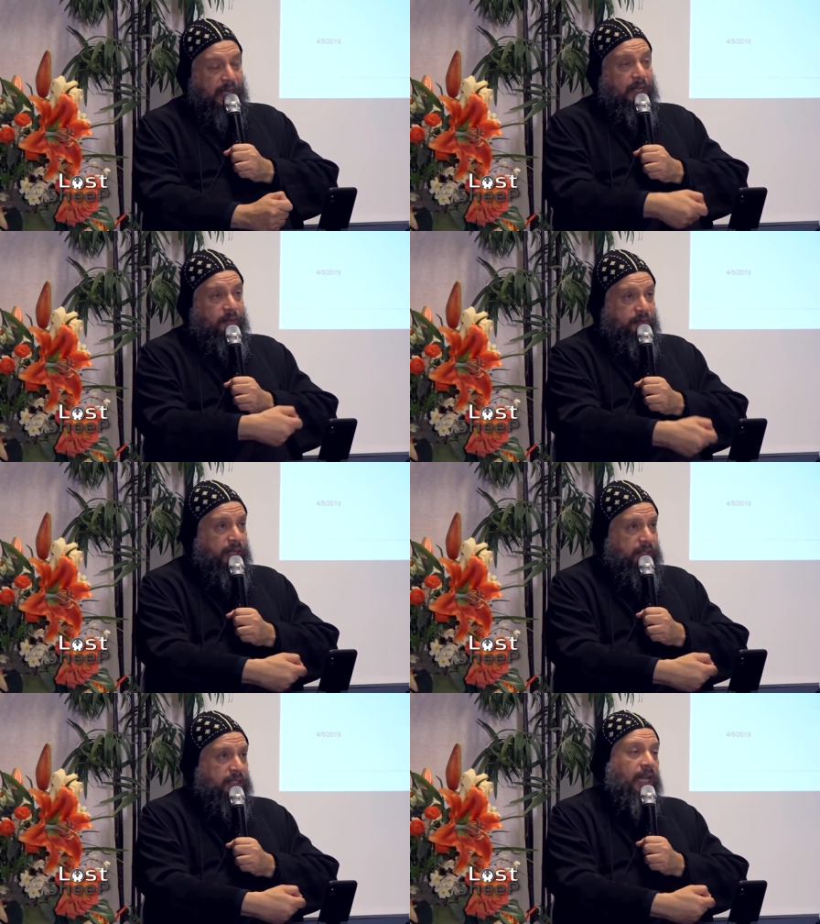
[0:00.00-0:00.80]
I am
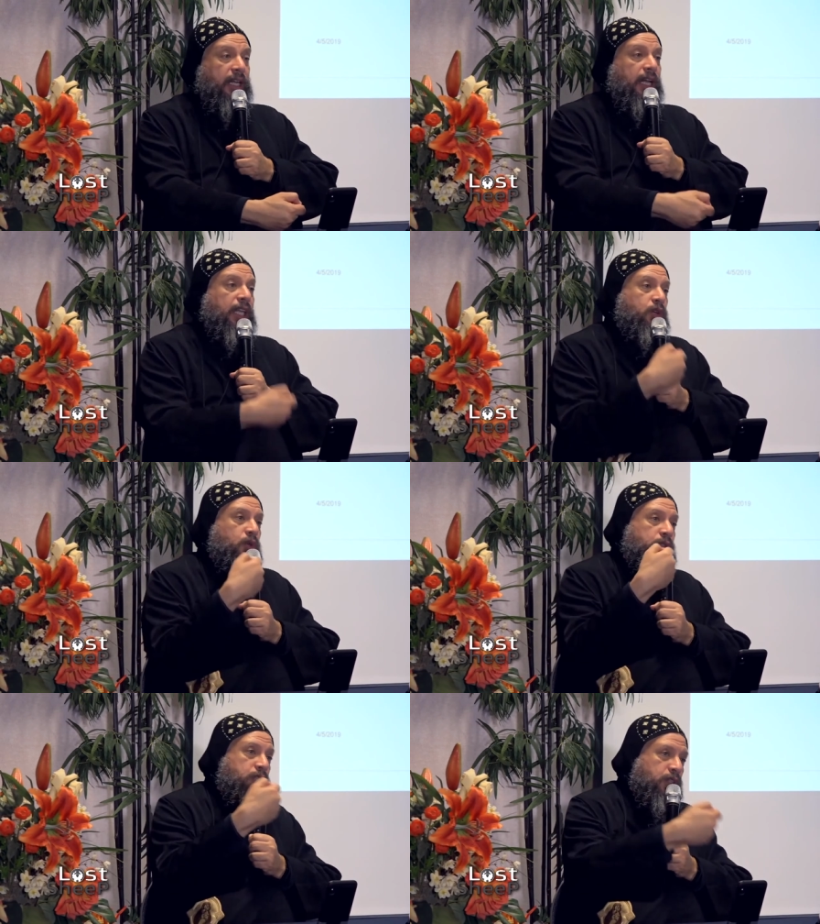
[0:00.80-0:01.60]
fighting, and I
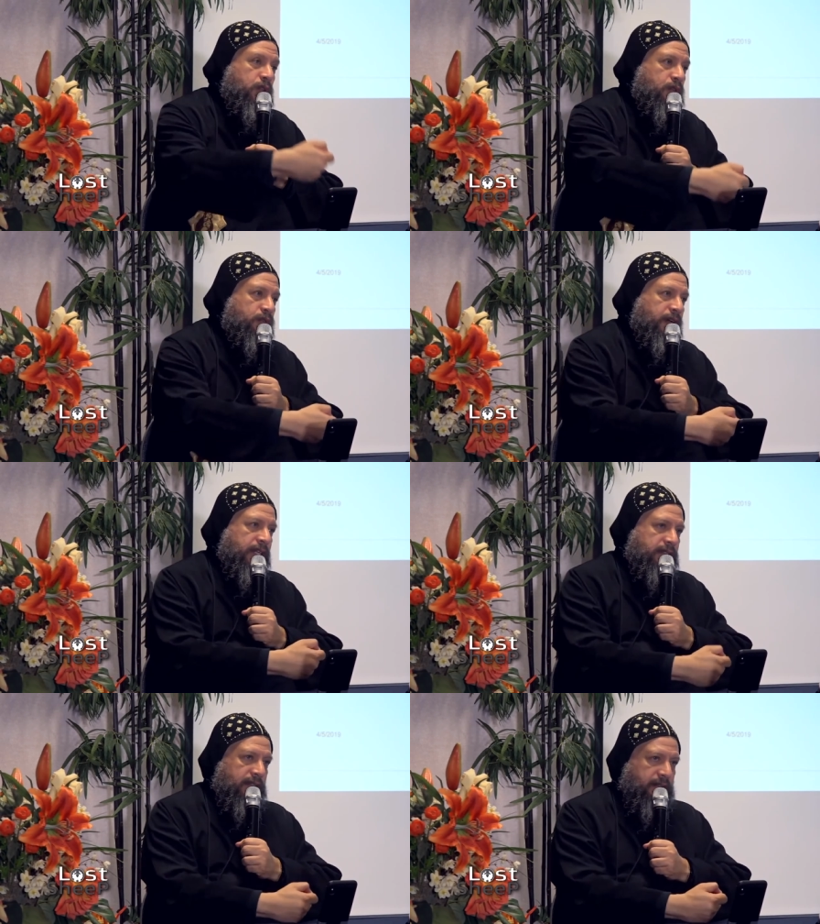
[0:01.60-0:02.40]
continue to fight.